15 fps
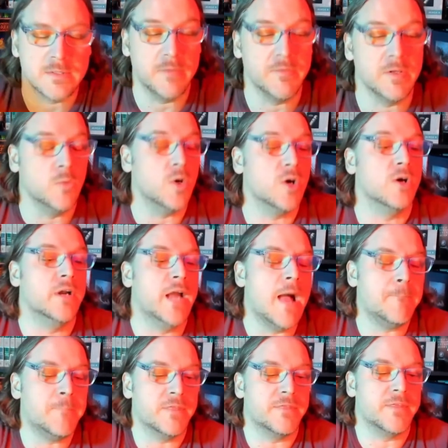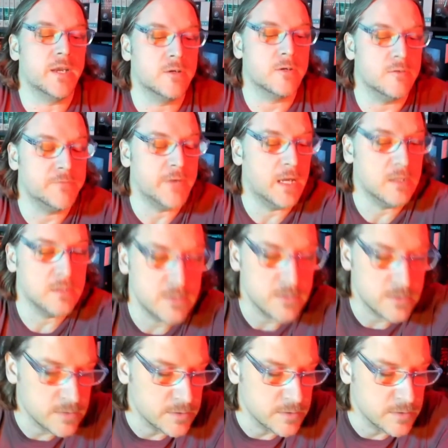not even a word. Empathetical fallacies.